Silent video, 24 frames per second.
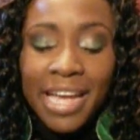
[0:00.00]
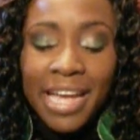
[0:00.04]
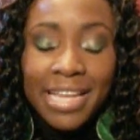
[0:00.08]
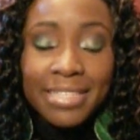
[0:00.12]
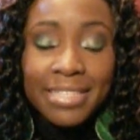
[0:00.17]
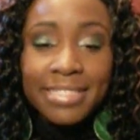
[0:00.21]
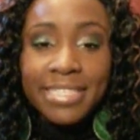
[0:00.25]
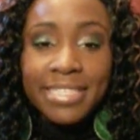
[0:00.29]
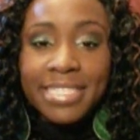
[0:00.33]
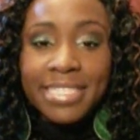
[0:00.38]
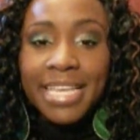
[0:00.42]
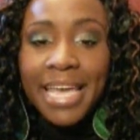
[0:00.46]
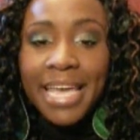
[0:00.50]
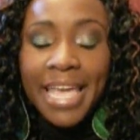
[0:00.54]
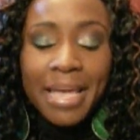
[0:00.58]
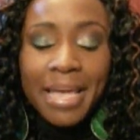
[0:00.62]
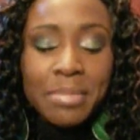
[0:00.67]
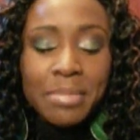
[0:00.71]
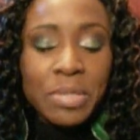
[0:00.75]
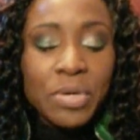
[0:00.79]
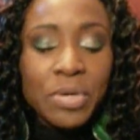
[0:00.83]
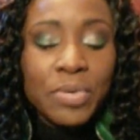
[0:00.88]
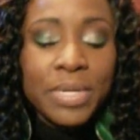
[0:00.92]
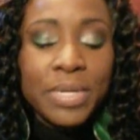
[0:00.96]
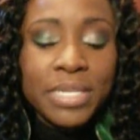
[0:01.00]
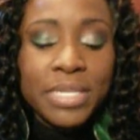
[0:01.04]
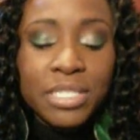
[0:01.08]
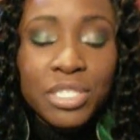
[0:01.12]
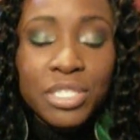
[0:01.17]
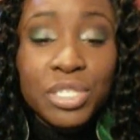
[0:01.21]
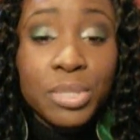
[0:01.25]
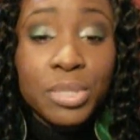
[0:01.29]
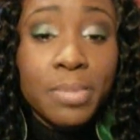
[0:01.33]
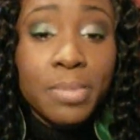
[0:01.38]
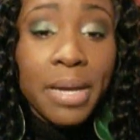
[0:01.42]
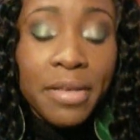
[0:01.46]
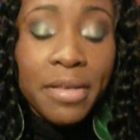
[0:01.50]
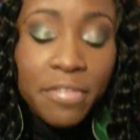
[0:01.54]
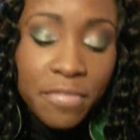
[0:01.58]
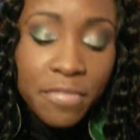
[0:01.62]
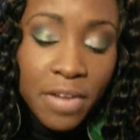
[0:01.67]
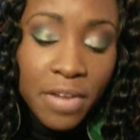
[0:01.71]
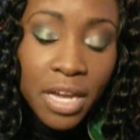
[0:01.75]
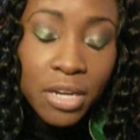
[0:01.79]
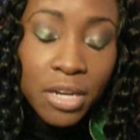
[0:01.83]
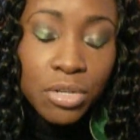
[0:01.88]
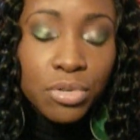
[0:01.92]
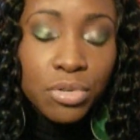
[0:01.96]
and today I'm going to do my
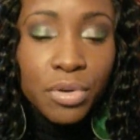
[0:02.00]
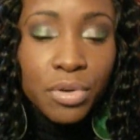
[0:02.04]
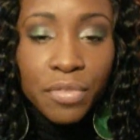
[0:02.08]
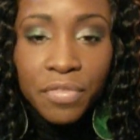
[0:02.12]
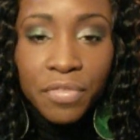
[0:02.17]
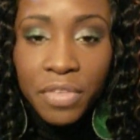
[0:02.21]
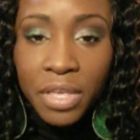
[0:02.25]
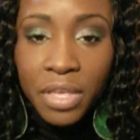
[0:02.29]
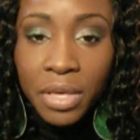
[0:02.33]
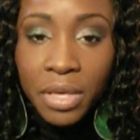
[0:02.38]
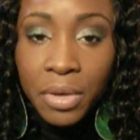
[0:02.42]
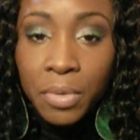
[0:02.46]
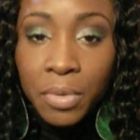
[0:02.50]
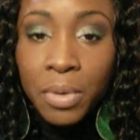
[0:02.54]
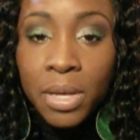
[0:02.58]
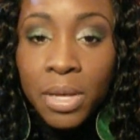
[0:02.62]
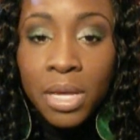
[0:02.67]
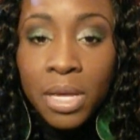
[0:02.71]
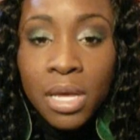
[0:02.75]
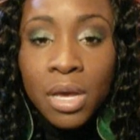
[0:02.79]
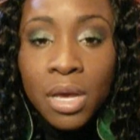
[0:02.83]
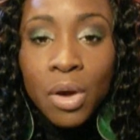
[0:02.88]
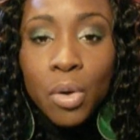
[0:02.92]
final review